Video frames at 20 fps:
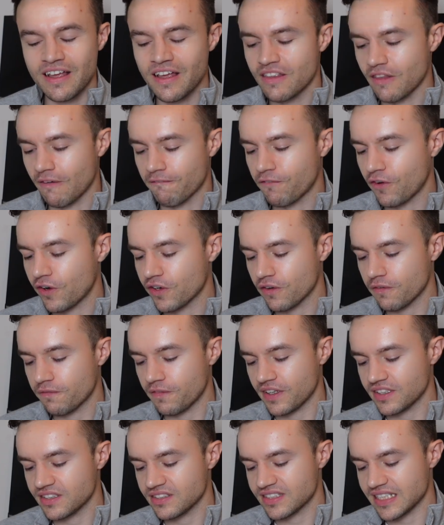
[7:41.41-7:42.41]
The final
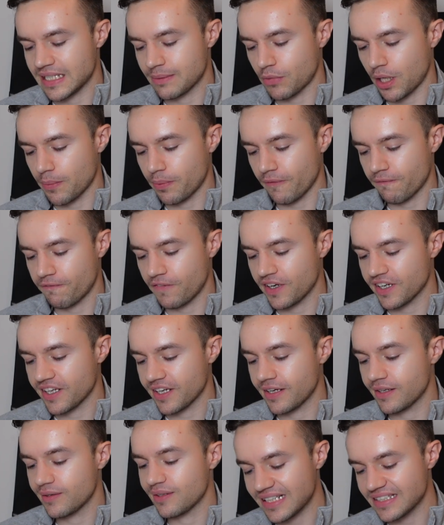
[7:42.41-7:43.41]
fund in my
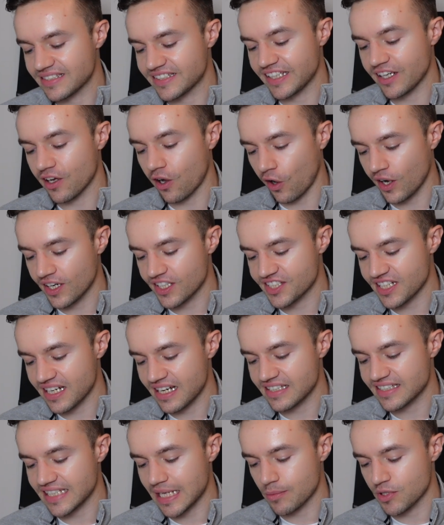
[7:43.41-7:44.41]
portfolio is the
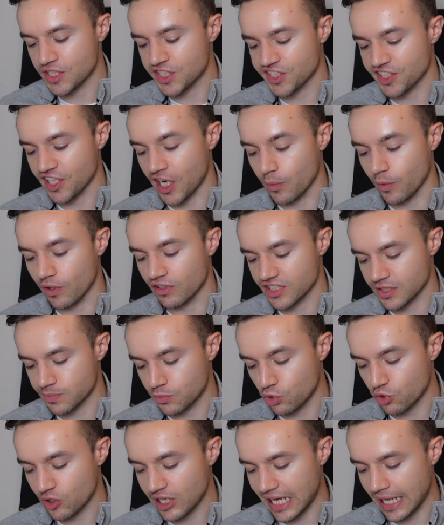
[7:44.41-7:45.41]
iShares MSCI World
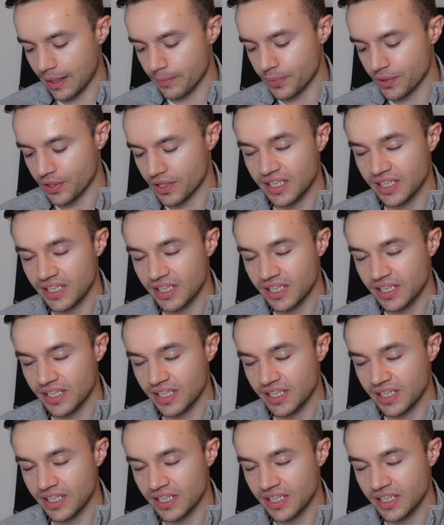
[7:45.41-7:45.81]
Small Cap,